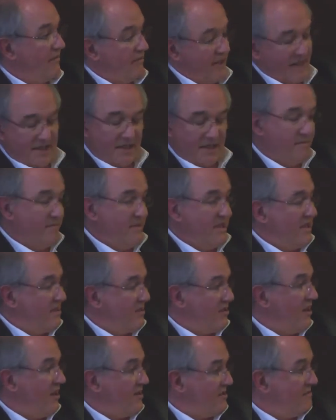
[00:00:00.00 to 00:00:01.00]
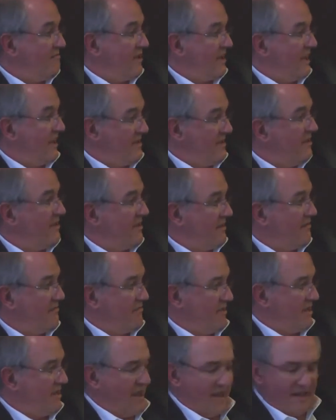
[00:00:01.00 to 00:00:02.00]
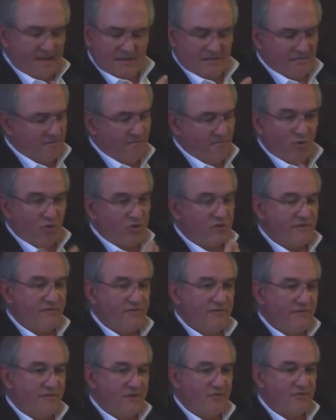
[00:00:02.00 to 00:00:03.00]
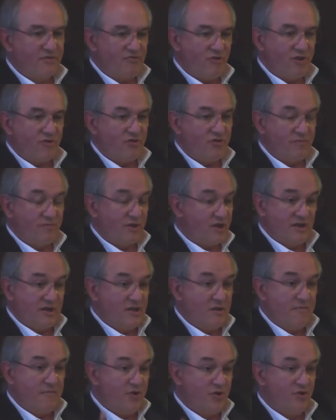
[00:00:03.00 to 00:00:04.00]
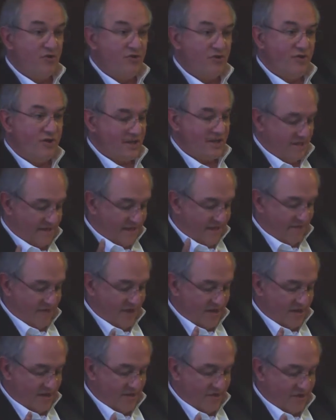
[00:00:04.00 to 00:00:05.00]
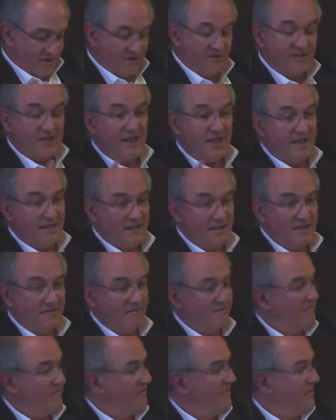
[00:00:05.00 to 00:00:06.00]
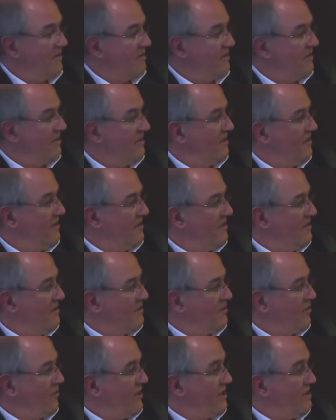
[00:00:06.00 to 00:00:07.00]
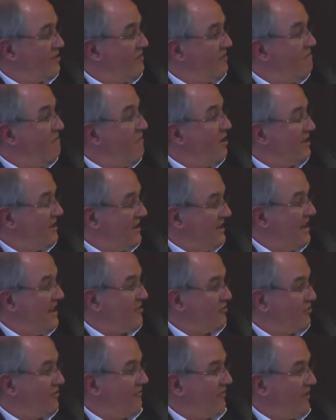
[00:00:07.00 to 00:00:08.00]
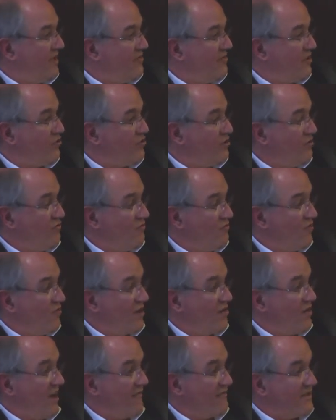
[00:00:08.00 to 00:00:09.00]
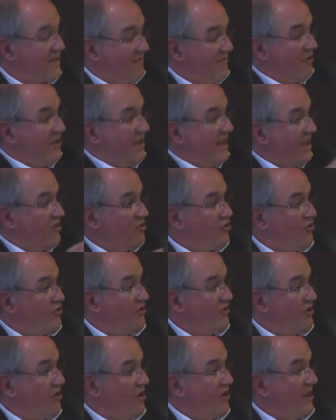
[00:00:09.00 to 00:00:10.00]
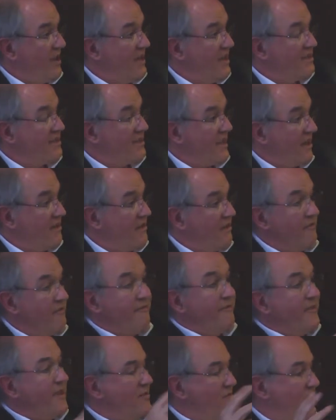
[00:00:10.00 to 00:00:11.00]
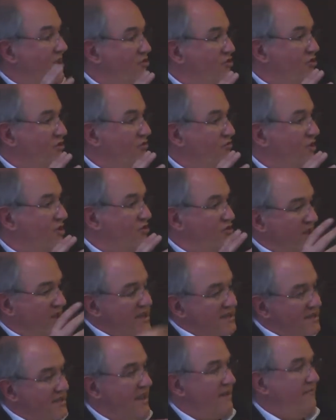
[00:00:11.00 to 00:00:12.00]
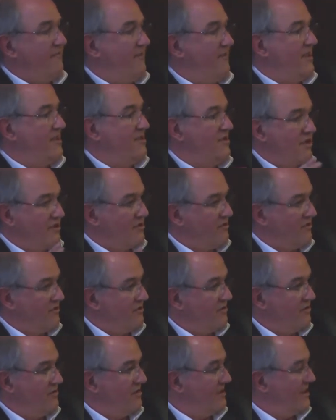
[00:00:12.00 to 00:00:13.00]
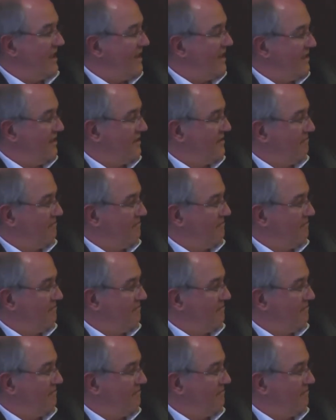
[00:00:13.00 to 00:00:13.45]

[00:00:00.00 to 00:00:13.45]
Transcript: That can be discussed, but I think it has most of the federal structure, but the European Union is definitely not a state. So it's a multinational federation where you have several nations inside a federation which itself is not a state,